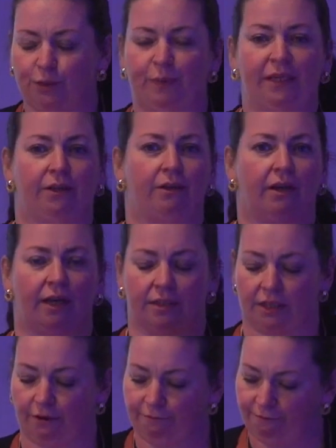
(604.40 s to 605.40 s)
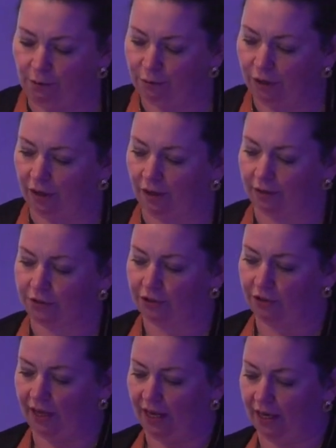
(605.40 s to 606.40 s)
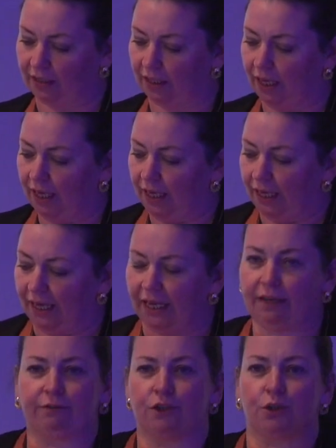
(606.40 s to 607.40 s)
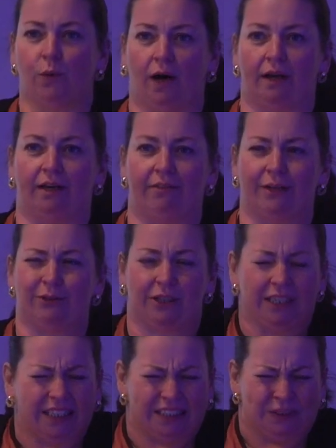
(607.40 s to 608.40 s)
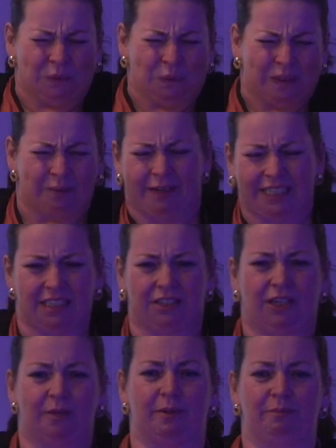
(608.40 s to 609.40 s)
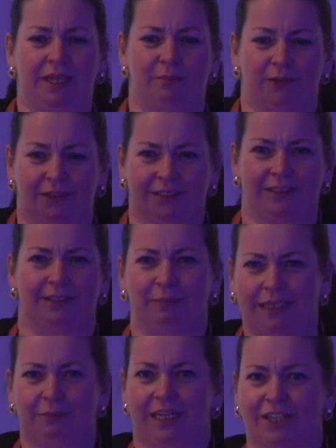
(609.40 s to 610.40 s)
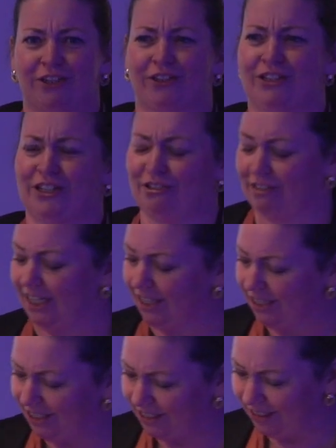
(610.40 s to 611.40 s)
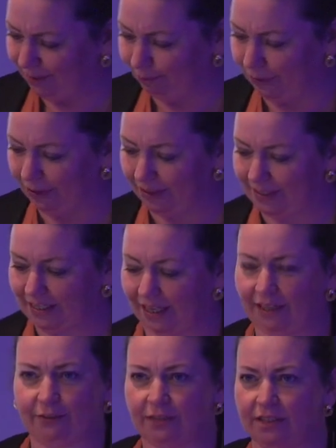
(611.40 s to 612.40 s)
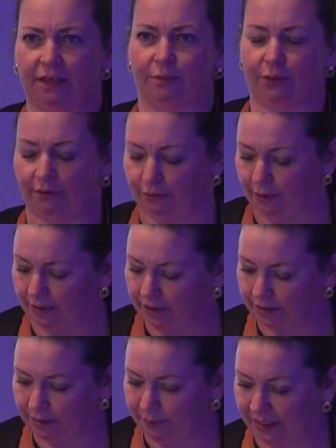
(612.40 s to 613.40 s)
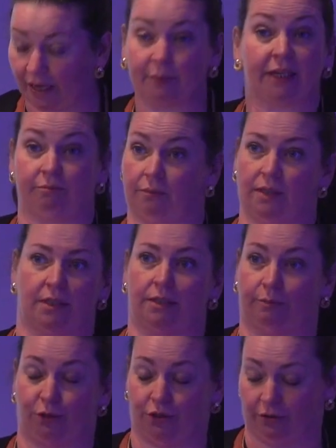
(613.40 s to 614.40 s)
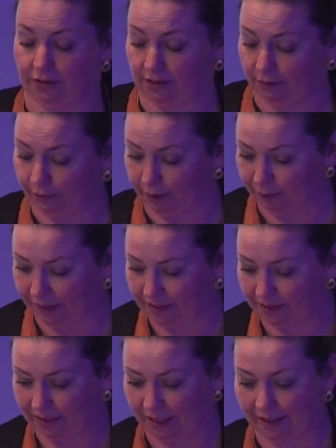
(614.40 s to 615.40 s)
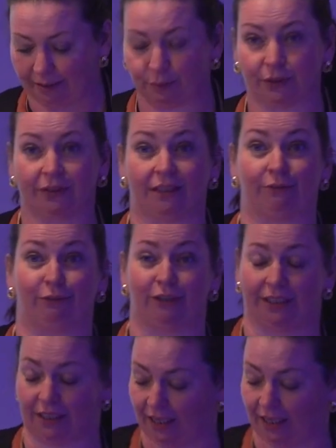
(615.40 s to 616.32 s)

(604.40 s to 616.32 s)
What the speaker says: speak, you can't take phone calls, you can't, even just walking around you're thinking, oh, am I disturbing people? Maybe I shouldn't do this. But you have to tiptoe everywhere and not speak. I mean, I'm sure there's still workplaces like that, but thankfully they're